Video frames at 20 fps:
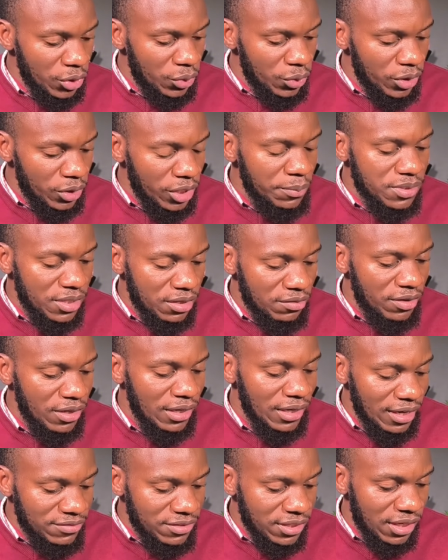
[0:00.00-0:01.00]
Keep saving
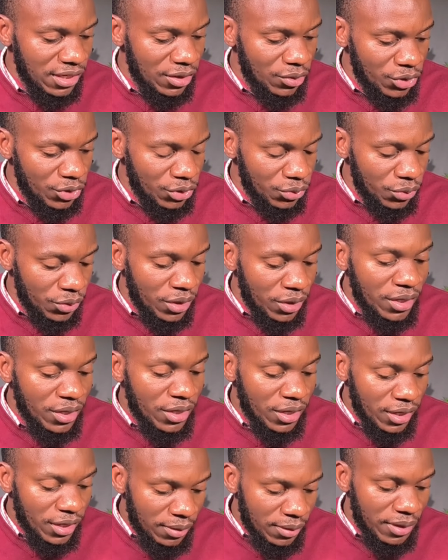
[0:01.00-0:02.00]
lives around you.
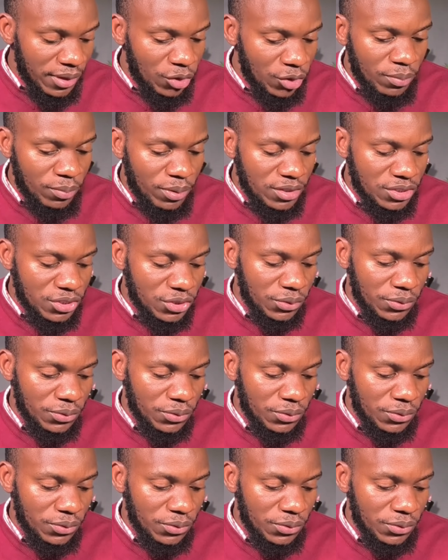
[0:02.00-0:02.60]
And may God bless you.